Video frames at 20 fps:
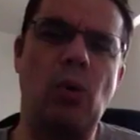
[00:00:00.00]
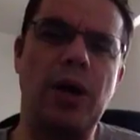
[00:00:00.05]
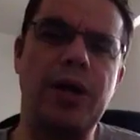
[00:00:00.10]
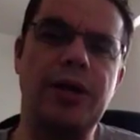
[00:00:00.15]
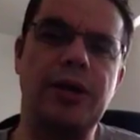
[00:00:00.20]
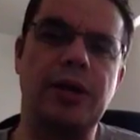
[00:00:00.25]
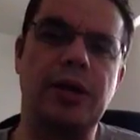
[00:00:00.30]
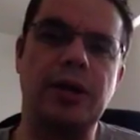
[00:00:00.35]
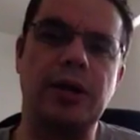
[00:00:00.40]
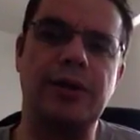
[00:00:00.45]
what
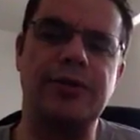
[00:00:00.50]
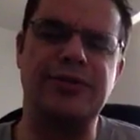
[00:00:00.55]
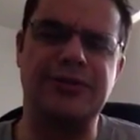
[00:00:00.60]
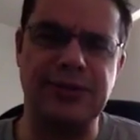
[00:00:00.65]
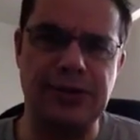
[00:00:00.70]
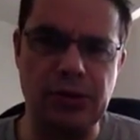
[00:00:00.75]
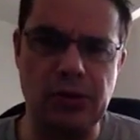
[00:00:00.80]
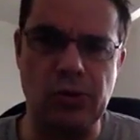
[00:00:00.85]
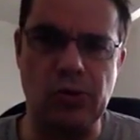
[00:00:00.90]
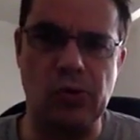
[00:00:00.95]
you're going to
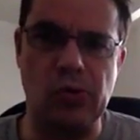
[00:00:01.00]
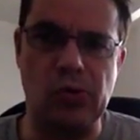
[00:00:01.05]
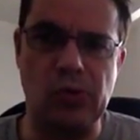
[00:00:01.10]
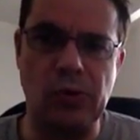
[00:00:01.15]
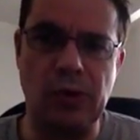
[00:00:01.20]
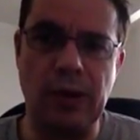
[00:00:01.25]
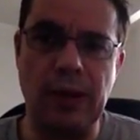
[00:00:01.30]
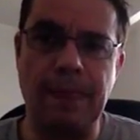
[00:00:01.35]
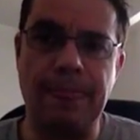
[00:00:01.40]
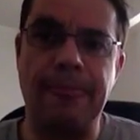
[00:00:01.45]
do
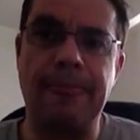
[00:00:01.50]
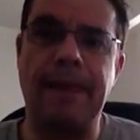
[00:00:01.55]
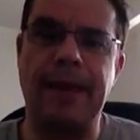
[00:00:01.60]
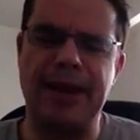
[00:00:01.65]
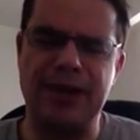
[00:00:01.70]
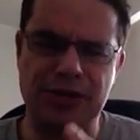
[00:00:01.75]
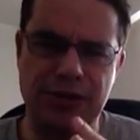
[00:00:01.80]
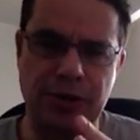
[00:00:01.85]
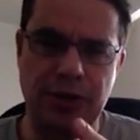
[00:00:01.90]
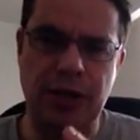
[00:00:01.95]

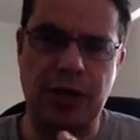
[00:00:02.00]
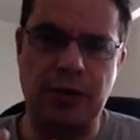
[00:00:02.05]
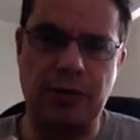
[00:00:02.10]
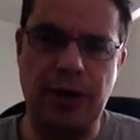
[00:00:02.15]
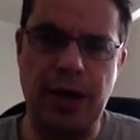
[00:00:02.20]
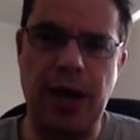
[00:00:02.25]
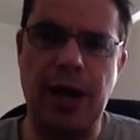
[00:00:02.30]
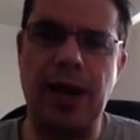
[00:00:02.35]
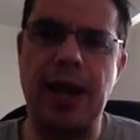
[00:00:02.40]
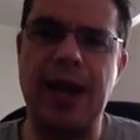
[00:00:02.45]
is you're going to
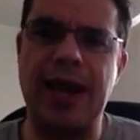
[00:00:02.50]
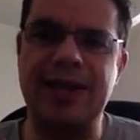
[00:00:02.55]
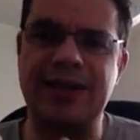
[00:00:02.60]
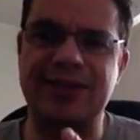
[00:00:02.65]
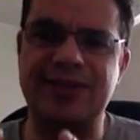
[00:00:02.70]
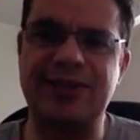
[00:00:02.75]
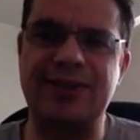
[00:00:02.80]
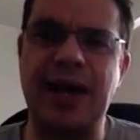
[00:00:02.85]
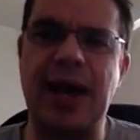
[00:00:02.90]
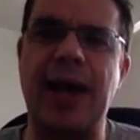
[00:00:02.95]
create a
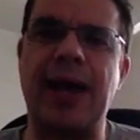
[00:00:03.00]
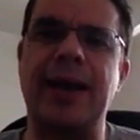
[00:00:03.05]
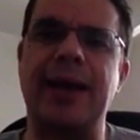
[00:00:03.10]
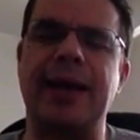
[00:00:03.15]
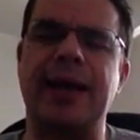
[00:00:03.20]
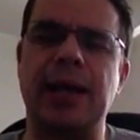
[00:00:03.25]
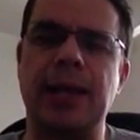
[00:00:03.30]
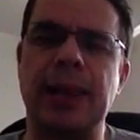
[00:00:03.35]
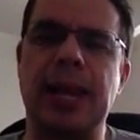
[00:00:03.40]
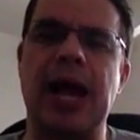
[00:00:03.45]

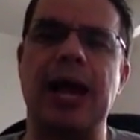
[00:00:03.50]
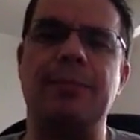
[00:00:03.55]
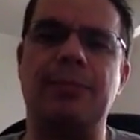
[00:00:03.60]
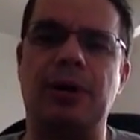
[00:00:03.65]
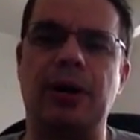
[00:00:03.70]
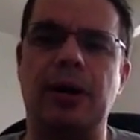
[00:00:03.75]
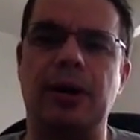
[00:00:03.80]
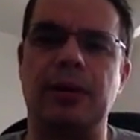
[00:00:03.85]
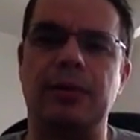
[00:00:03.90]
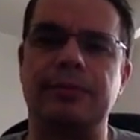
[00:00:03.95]
static
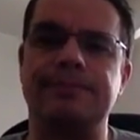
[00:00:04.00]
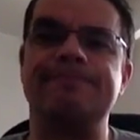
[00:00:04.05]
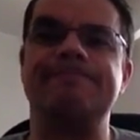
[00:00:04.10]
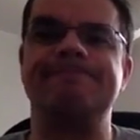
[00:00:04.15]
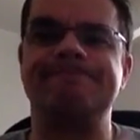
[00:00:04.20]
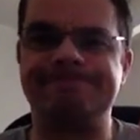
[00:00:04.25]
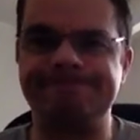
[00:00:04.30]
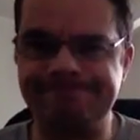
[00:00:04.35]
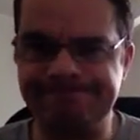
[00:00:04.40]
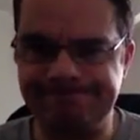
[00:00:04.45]
library.
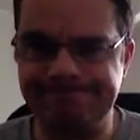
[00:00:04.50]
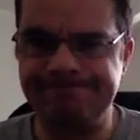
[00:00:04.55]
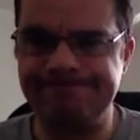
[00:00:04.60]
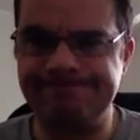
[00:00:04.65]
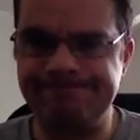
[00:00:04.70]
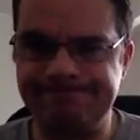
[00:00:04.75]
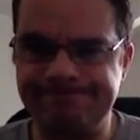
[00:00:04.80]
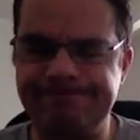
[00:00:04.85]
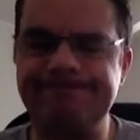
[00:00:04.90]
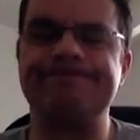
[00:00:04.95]

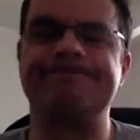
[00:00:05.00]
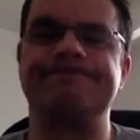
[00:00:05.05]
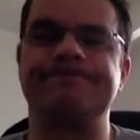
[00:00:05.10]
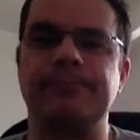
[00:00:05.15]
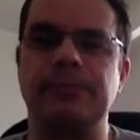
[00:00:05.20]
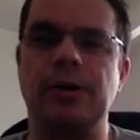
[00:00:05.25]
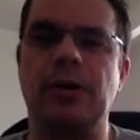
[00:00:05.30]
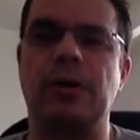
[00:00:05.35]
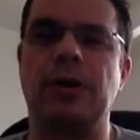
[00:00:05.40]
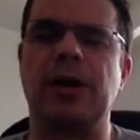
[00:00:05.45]

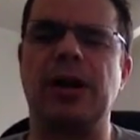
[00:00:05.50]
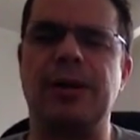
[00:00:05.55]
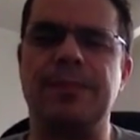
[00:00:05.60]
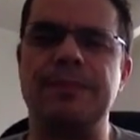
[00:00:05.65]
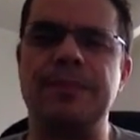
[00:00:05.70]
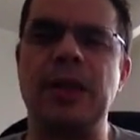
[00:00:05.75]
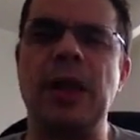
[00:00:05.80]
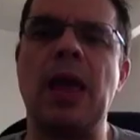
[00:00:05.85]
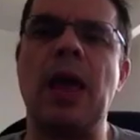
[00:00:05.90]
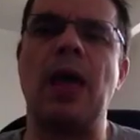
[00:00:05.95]
Okay,
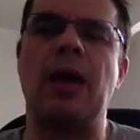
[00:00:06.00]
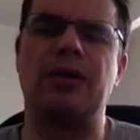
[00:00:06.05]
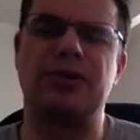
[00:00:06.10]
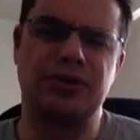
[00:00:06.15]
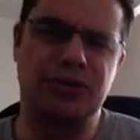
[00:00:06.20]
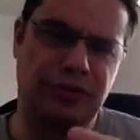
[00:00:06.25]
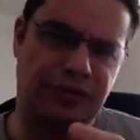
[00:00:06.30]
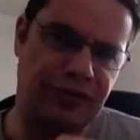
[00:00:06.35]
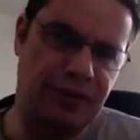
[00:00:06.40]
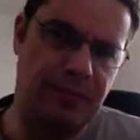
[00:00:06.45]

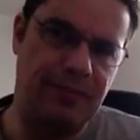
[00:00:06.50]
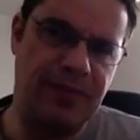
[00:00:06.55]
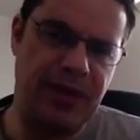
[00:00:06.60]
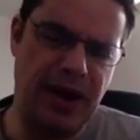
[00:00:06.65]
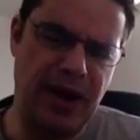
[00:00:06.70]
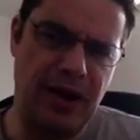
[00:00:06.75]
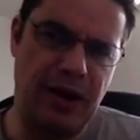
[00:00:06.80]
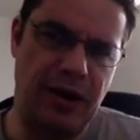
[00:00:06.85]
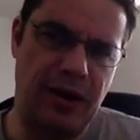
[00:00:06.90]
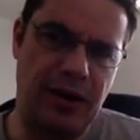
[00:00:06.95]
so from
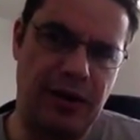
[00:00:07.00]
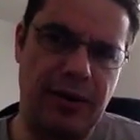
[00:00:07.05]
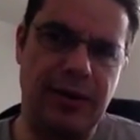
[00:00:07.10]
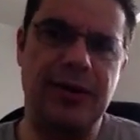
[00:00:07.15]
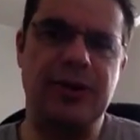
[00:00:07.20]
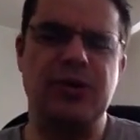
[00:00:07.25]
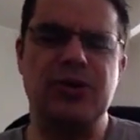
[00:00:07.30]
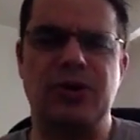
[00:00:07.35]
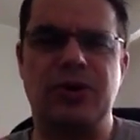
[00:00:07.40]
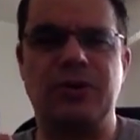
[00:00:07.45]
there,
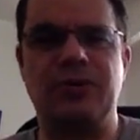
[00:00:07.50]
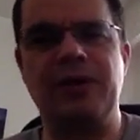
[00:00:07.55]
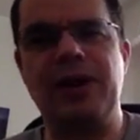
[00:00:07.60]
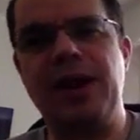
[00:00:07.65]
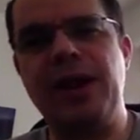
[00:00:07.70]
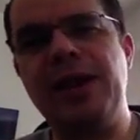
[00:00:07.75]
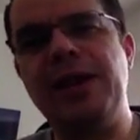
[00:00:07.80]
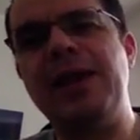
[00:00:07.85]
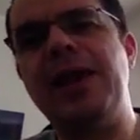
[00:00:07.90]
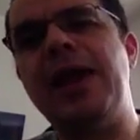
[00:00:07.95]
you
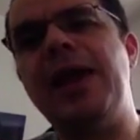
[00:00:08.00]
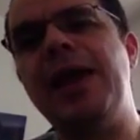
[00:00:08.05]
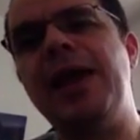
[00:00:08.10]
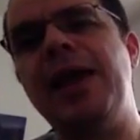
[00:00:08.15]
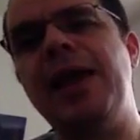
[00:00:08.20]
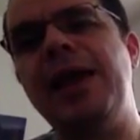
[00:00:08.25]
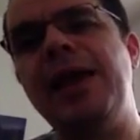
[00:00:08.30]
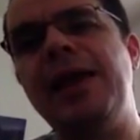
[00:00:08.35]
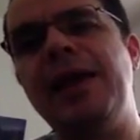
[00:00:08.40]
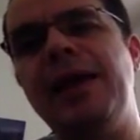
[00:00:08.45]
create
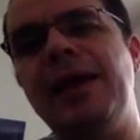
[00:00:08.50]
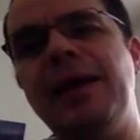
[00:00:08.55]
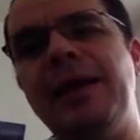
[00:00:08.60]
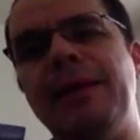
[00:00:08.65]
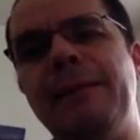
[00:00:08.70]
a